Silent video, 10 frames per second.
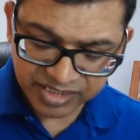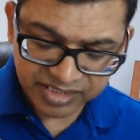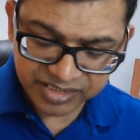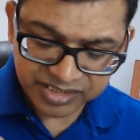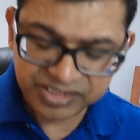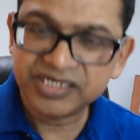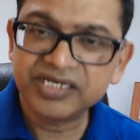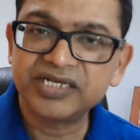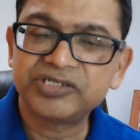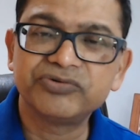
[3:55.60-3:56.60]
See
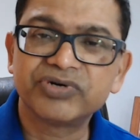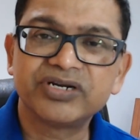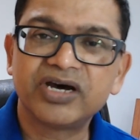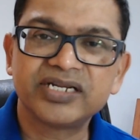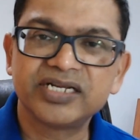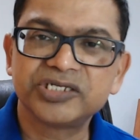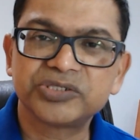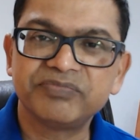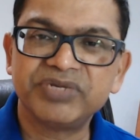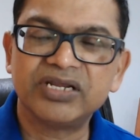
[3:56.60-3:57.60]
that you are not led astray.
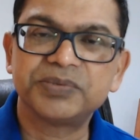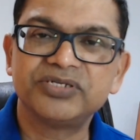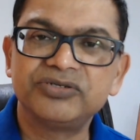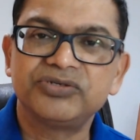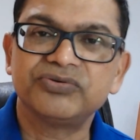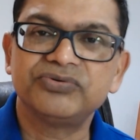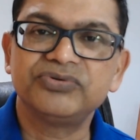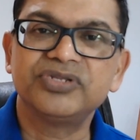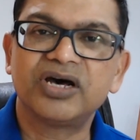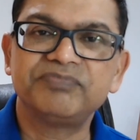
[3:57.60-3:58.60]
Beloved, do
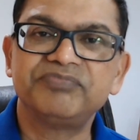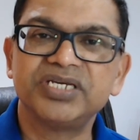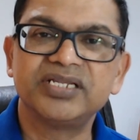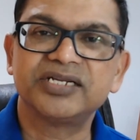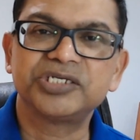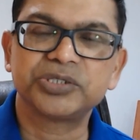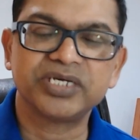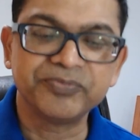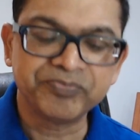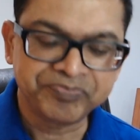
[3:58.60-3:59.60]
not be led astray.
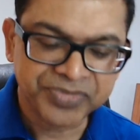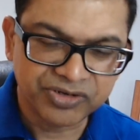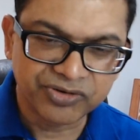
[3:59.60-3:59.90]
Know